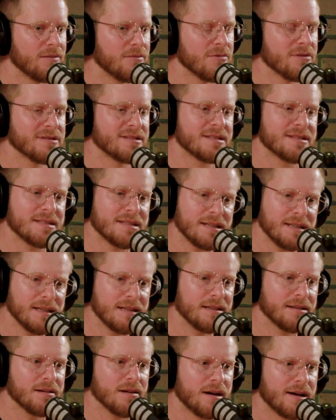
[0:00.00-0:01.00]
we're
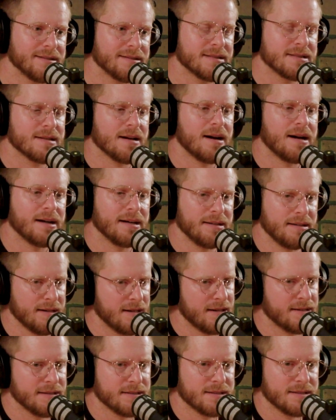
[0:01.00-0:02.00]
seeing God's
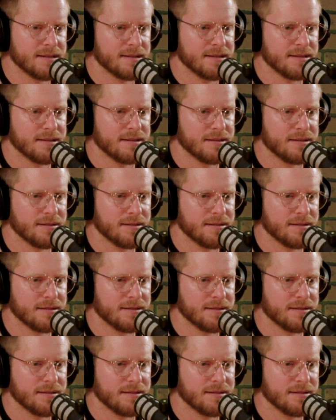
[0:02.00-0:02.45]
kindness